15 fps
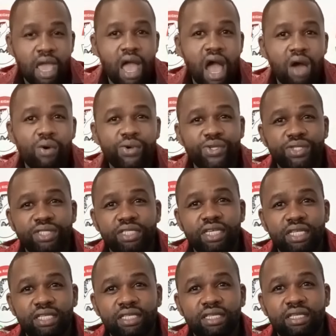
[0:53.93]
how is
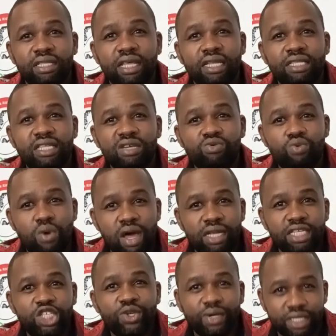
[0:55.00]
it that they
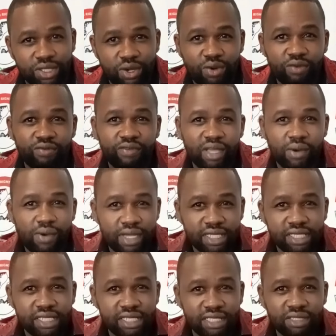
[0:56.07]
want to resolve the
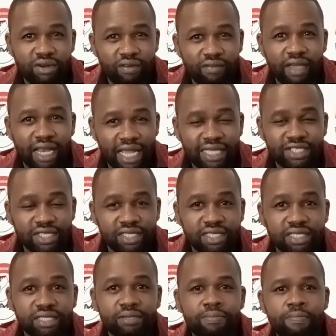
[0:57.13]
question of elections.